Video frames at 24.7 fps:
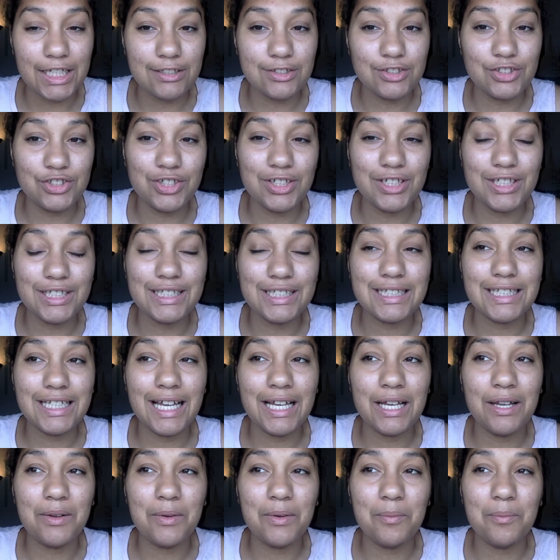just
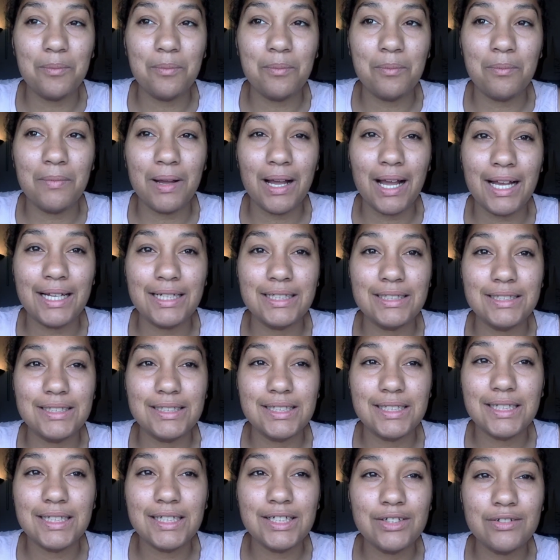like my
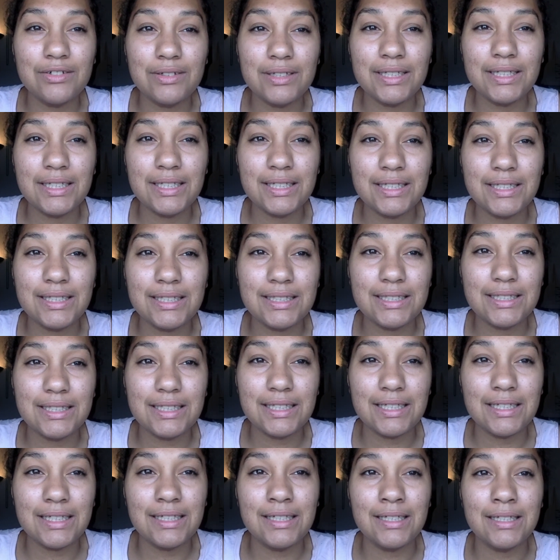decrease
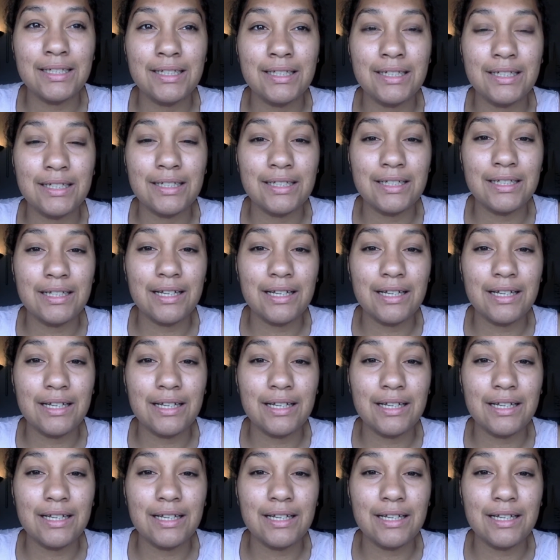in